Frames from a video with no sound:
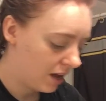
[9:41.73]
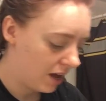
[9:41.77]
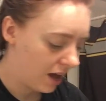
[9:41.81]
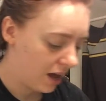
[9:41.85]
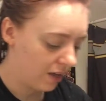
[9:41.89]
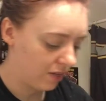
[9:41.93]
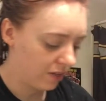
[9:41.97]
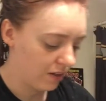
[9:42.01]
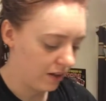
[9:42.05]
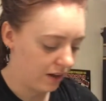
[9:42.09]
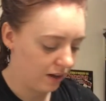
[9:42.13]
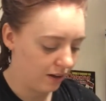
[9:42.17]

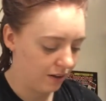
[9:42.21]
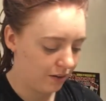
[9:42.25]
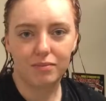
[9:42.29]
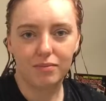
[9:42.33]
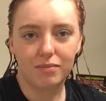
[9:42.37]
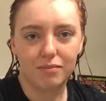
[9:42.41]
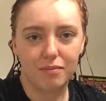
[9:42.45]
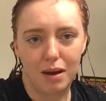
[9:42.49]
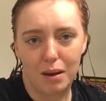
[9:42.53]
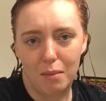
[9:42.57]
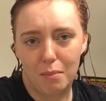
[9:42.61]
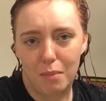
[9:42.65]
And like
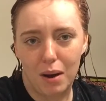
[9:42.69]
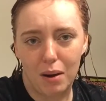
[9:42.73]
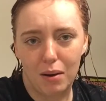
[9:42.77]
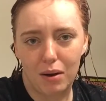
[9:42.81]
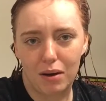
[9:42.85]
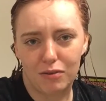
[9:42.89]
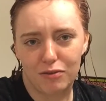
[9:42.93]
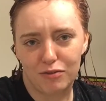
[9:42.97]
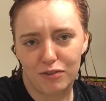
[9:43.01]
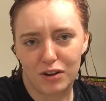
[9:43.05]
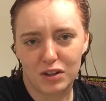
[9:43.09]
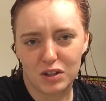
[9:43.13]

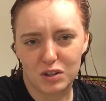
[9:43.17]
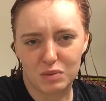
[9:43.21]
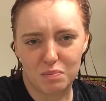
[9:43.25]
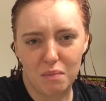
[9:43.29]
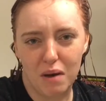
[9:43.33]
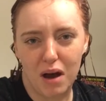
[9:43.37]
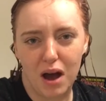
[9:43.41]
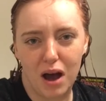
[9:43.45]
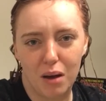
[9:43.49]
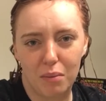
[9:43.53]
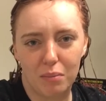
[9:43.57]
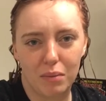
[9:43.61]
my friend's
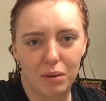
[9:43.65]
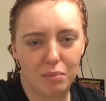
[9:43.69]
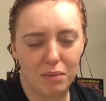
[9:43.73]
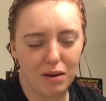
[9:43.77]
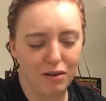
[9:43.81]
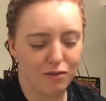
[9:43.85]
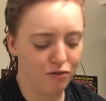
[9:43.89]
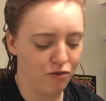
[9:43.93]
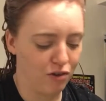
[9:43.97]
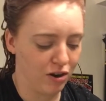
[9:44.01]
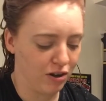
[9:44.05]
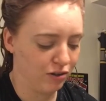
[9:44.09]
mom and my
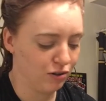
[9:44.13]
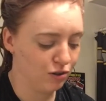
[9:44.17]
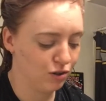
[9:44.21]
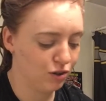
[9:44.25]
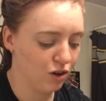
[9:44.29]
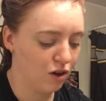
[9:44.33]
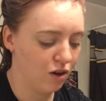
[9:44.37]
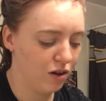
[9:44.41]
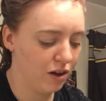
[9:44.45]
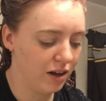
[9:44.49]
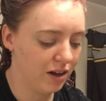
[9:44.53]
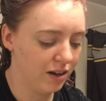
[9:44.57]
friends
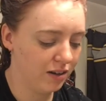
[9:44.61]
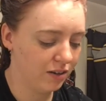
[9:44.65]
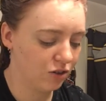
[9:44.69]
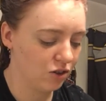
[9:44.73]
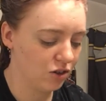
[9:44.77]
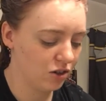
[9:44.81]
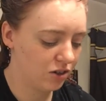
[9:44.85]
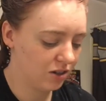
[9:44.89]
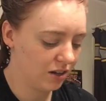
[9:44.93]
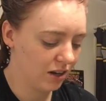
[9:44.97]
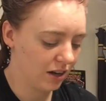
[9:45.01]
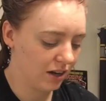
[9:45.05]
saw it and
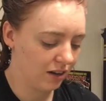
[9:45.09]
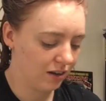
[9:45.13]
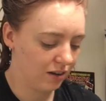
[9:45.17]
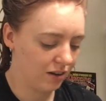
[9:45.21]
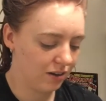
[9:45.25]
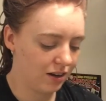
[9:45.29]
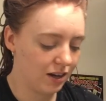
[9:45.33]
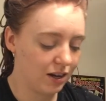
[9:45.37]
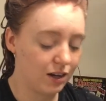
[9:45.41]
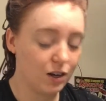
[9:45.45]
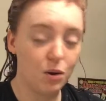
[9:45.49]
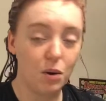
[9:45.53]
just
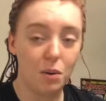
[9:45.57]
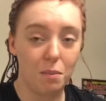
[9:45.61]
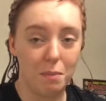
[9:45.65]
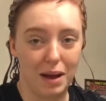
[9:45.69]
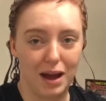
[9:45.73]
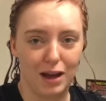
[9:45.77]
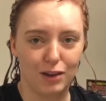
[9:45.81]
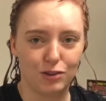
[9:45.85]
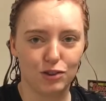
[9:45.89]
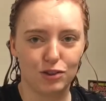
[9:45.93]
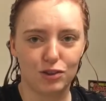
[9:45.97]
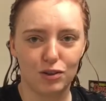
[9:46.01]
like, can you
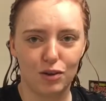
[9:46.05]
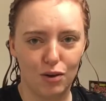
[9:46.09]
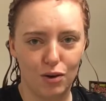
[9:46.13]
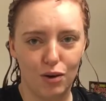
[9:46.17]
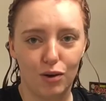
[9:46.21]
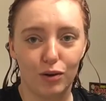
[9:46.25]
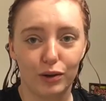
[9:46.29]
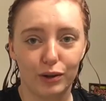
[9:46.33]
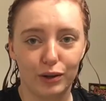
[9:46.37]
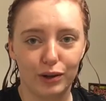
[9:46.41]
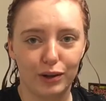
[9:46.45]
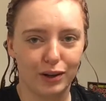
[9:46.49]
imagine the
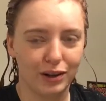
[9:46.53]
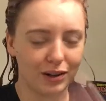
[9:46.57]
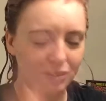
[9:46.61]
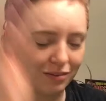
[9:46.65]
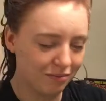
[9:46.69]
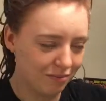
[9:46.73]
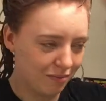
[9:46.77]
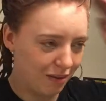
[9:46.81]
horror?